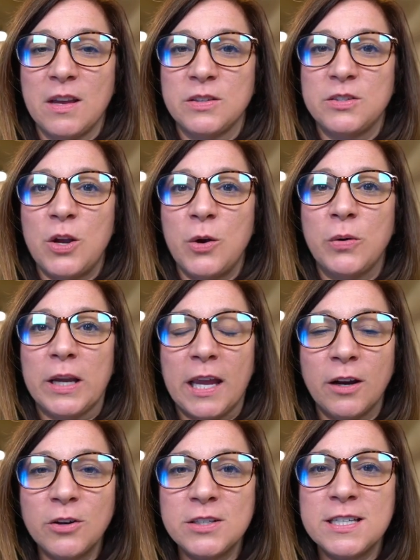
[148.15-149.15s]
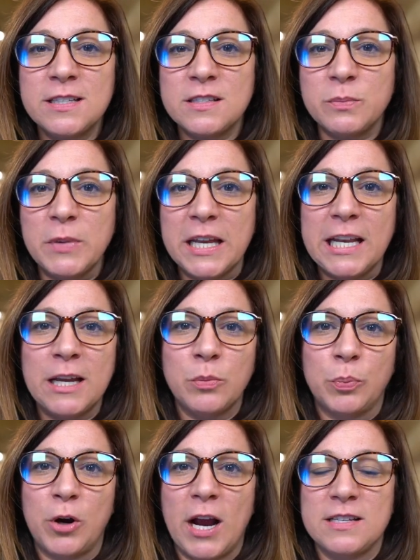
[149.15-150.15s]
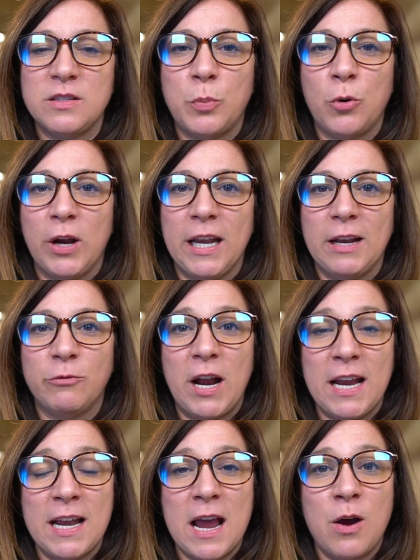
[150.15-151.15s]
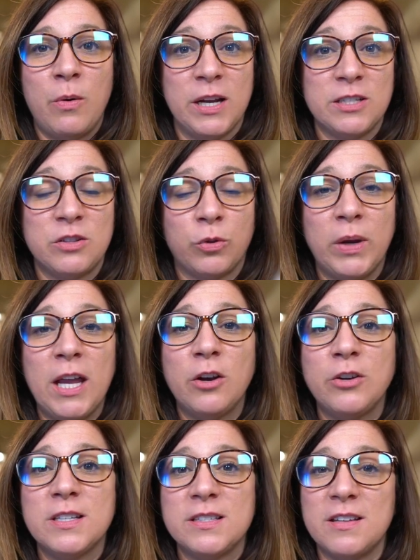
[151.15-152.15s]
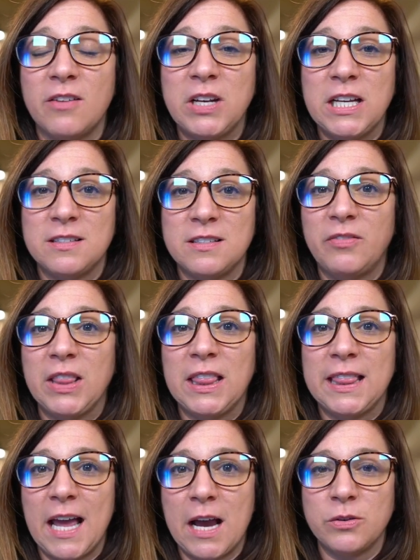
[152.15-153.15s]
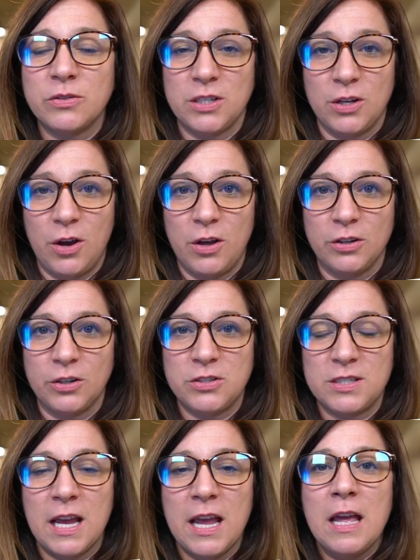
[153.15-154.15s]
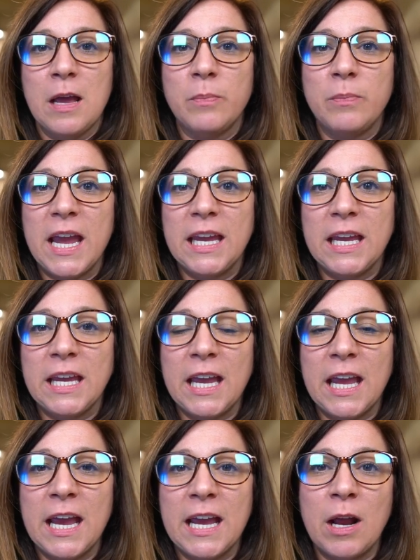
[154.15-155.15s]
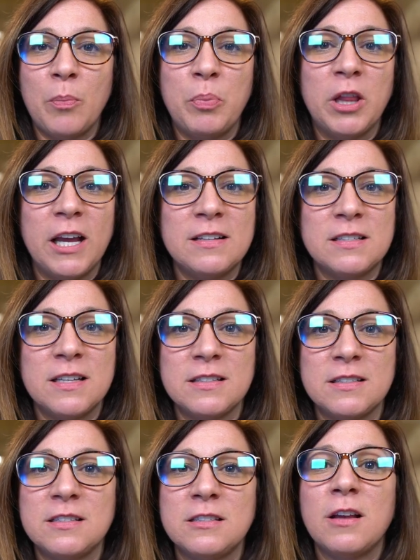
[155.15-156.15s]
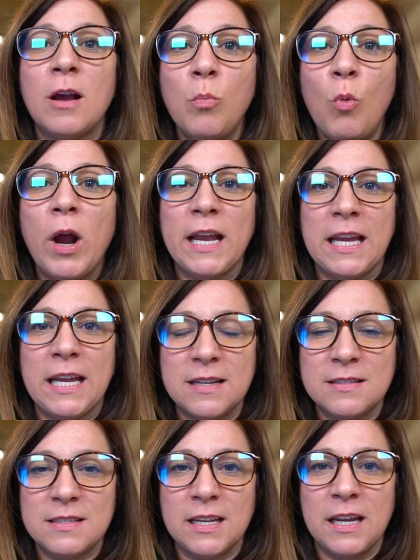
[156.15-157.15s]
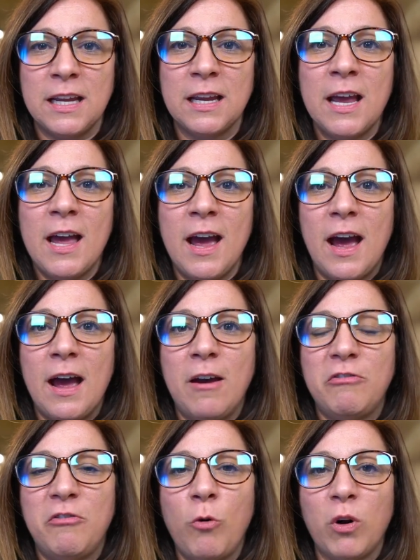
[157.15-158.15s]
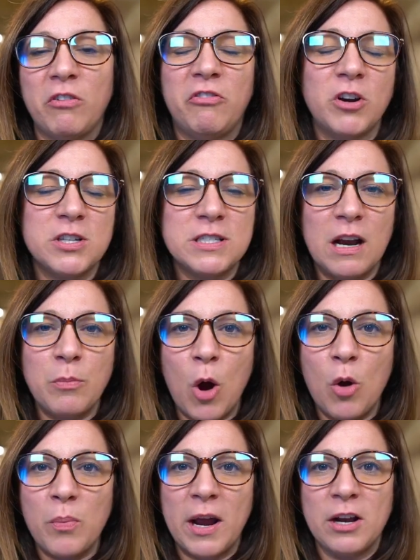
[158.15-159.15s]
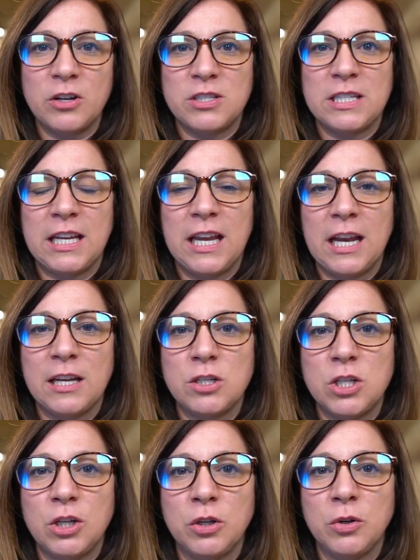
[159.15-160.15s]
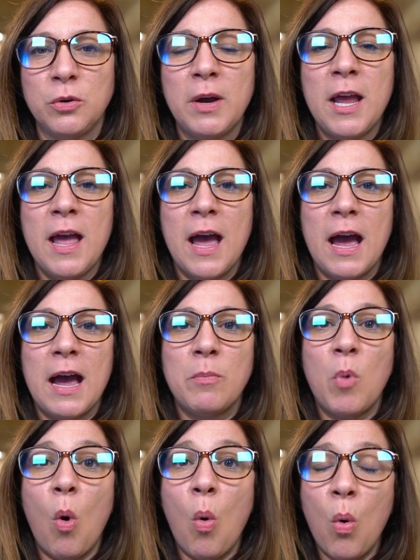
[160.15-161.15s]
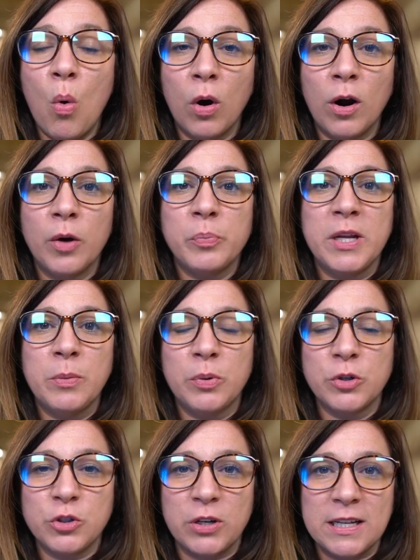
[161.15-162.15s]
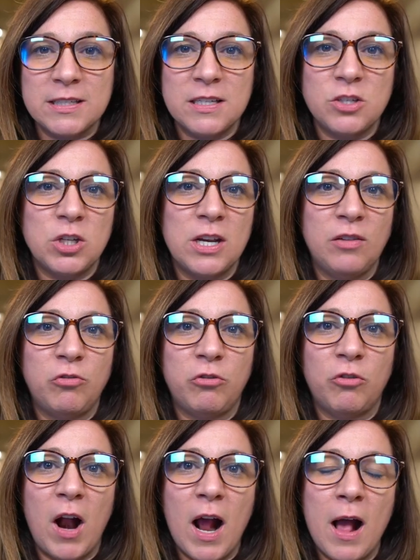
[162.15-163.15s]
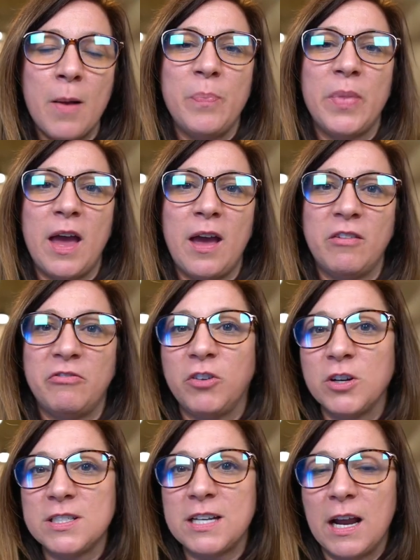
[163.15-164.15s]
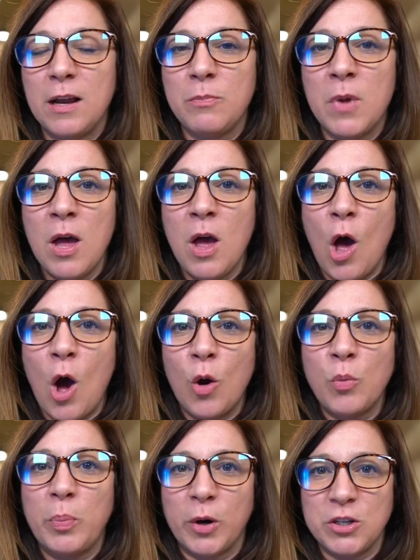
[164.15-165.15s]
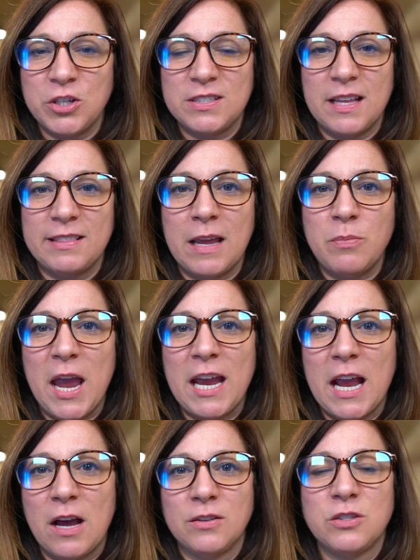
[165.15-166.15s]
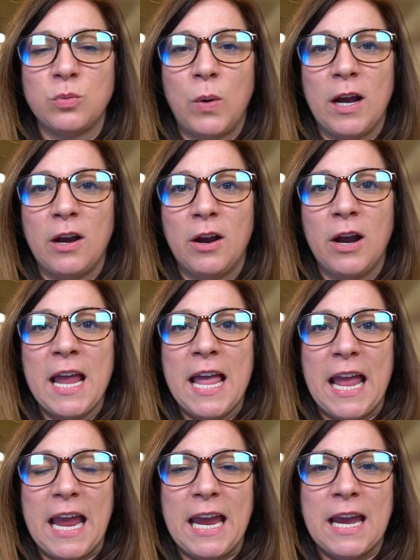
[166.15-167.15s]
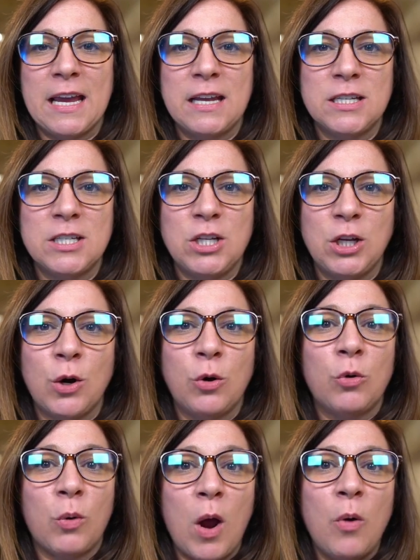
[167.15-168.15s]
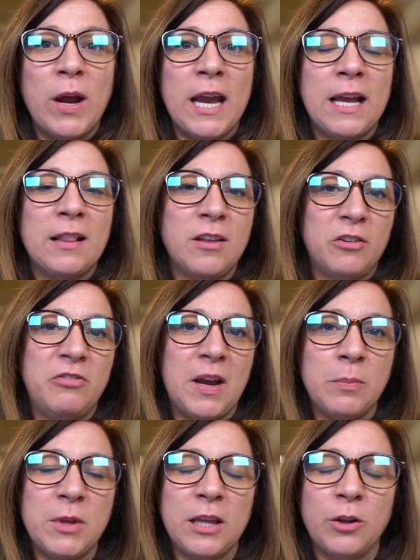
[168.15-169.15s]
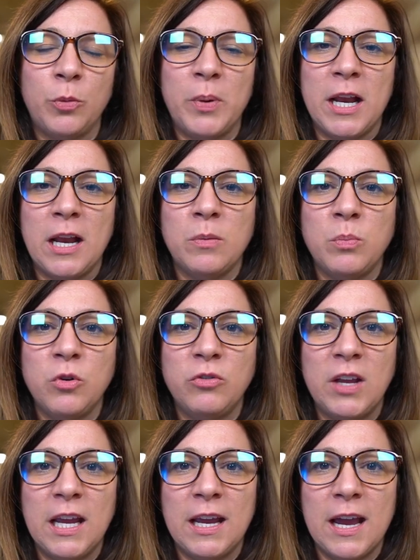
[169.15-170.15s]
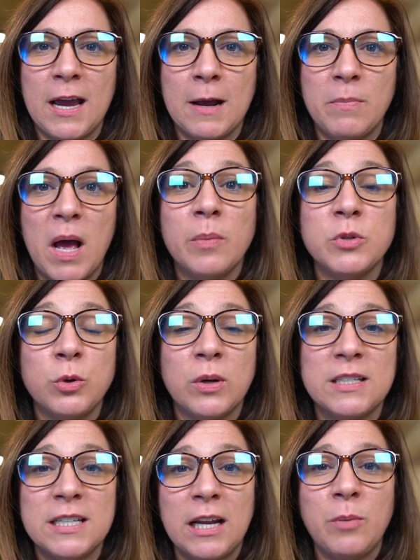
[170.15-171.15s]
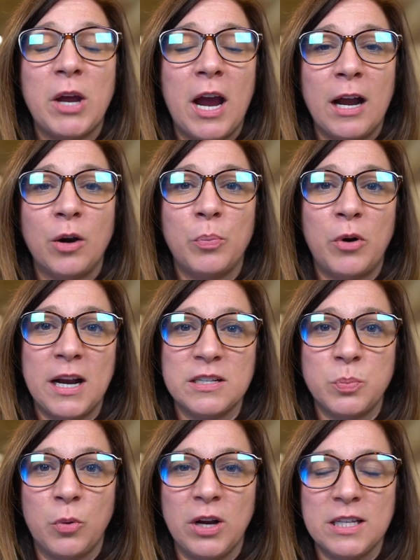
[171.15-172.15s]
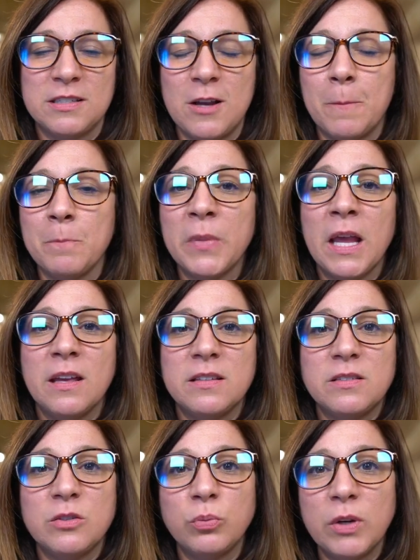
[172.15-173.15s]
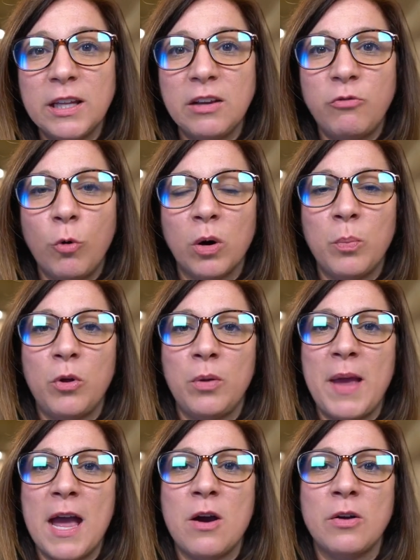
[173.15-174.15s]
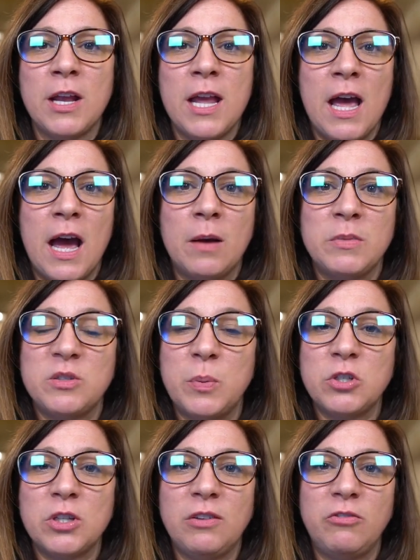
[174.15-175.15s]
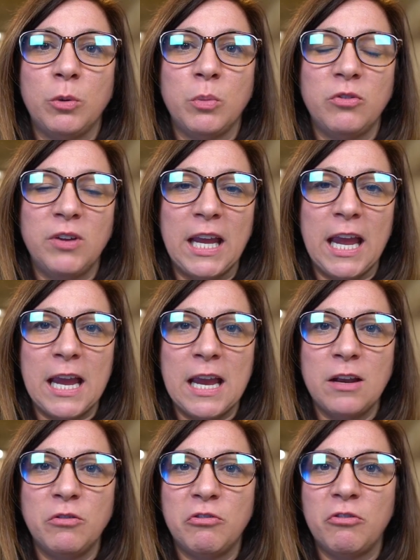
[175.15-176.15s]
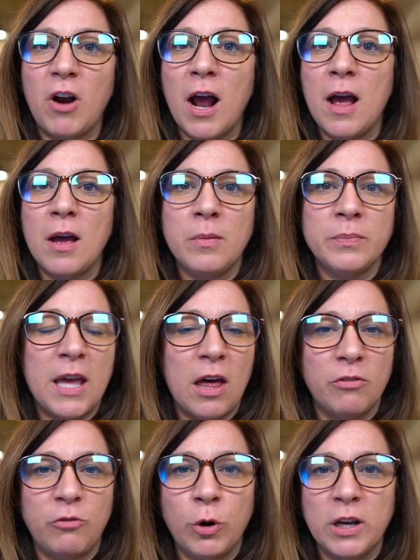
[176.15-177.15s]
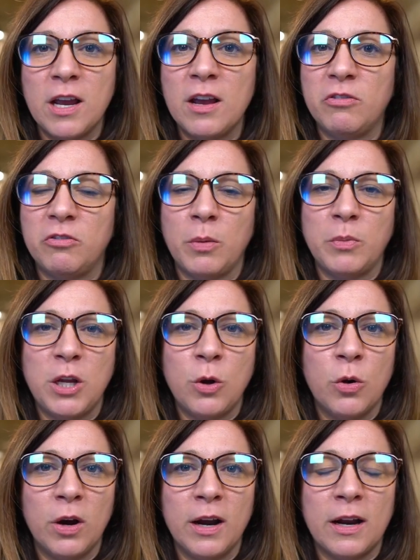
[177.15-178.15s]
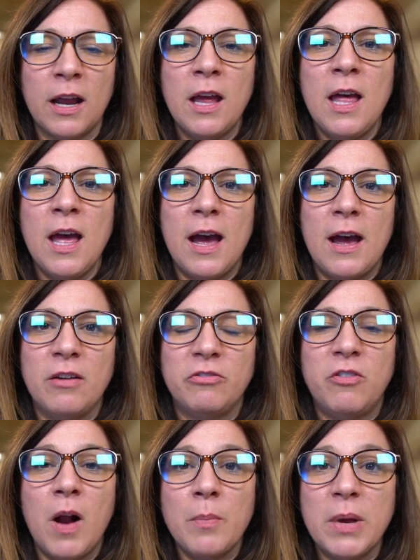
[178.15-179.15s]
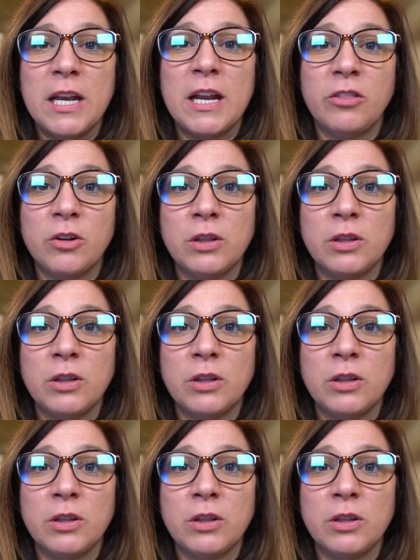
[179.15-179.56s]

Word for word: So Carrollton's median price point right now is $377,000, making it a place that's somewhat easy uh, for first time homebuyers to get into um, or people transitioning from uh, first time home purchase that they made elsewhere and, you know, growing their family a little bit and moving um, up to a tiny bit higher price point. So this is a really affordable amount, um, especially if you're moving in from California, from New York, work uh, from another